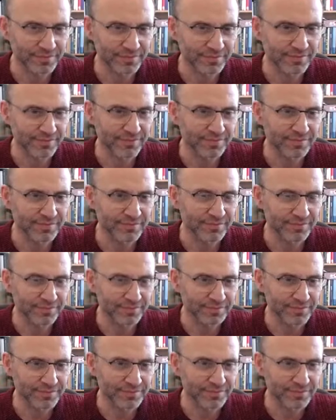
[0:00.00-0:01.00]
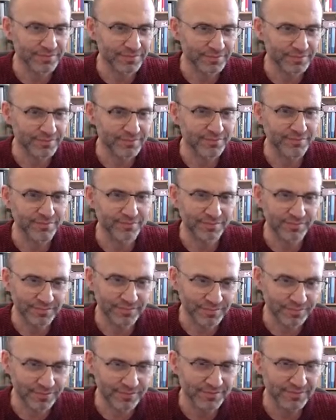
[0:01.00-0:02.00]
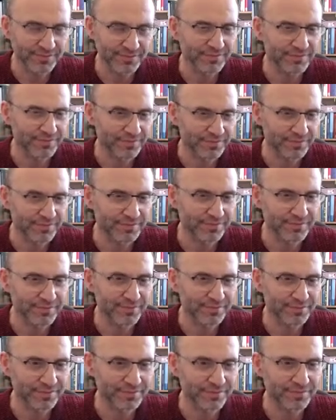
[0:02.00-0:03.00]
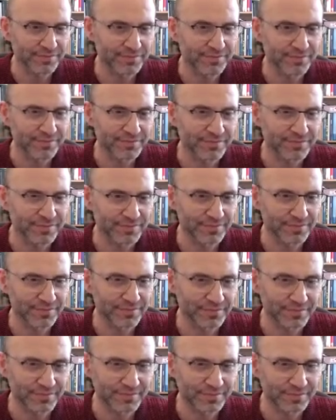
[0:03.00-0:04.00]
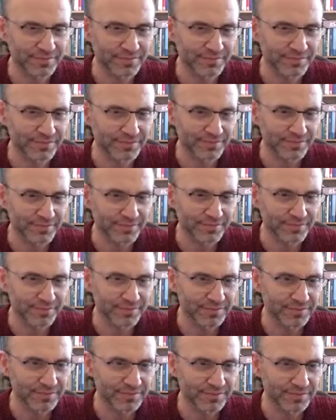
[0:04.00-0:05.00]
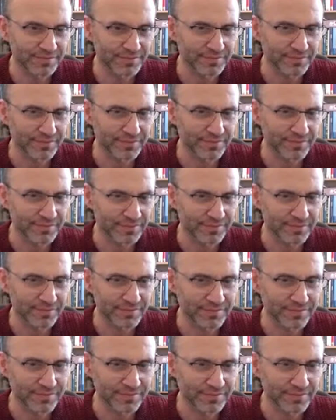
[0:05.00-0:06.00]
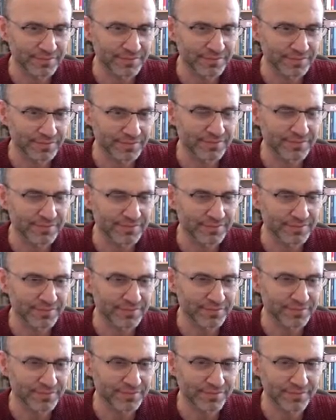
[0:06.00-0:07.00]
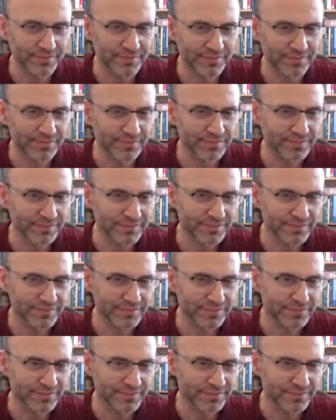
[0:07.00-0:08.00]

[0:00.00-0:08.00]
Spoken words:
(not speaking)